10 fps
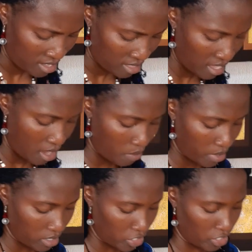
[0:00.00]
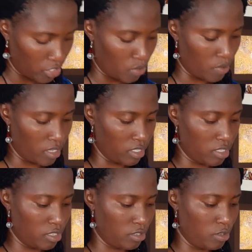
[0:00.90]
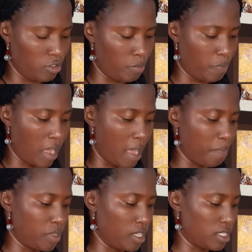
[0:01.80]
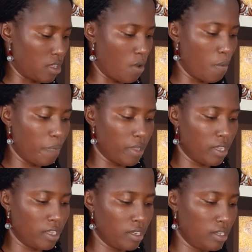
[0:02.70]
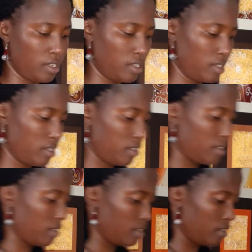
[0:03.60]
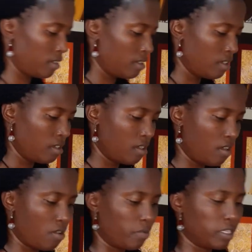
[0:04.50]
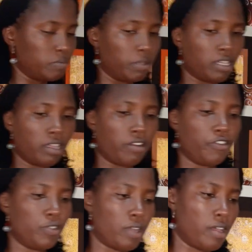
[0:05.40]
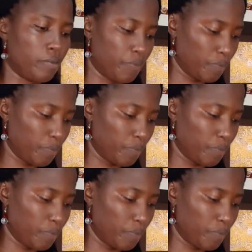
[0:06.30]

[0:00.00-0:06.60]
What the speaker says: now we're just going to pop this open. Always be careful now.